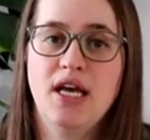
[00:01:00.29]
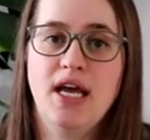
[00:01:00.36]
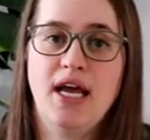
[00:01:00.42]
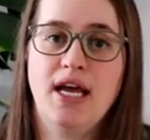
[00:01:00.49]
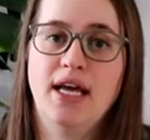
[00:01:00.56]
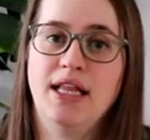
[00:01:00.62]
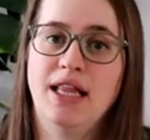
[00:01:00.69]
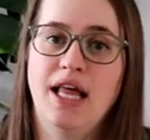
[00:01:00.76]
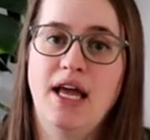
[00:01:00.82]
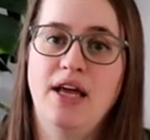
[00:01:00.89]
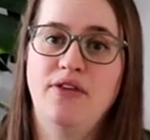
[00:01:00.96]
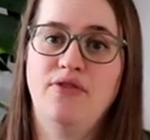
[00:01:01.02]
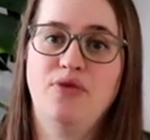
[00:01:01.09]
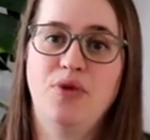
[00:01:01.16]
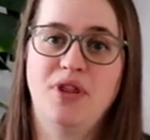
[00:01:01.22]
and
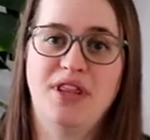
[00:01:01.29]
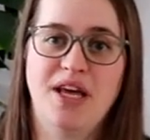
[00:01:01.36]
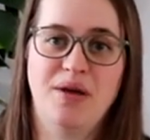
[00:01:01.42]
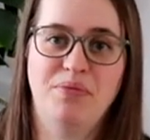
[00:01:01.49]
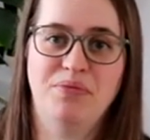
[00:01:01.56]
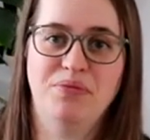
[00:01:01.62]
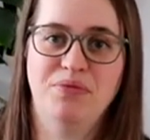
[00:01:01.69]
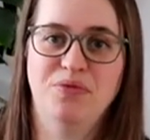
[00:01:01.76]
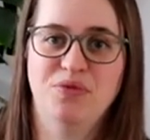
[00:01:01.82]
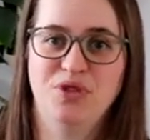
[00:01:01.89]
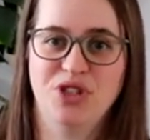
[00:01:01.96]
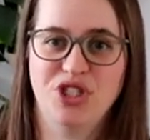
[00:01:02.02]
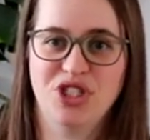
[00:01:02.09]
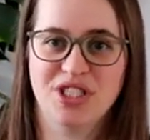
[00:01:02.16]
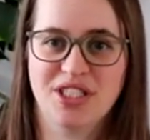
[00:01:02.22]
life with them
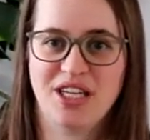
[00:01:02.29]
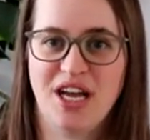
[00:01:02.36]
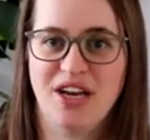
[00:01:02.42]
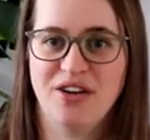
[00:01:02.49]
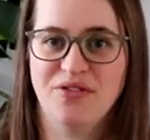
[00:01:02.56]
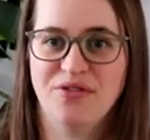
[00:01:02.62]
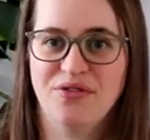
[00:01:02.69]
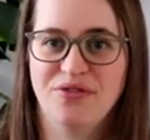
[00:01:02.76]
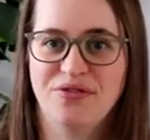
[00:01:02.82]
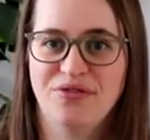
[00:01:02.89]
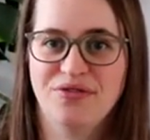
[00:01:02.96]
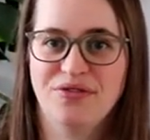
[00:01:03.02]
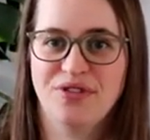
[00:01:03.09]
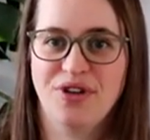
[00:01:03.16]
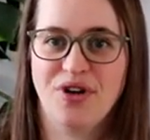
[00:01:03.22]
was just kind of
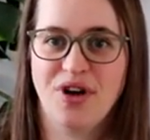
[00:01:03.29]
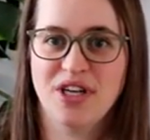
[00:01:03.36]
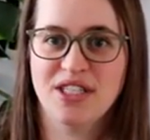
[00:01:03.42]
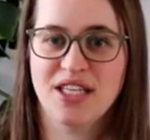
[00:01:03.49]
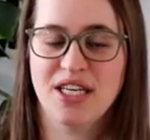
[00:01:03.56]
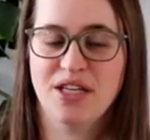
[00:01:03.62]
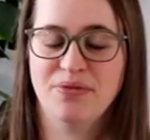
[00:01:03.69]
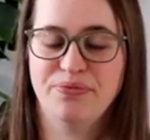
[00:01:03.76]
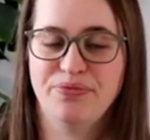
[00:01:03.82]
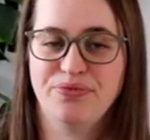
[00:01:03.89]
crazy.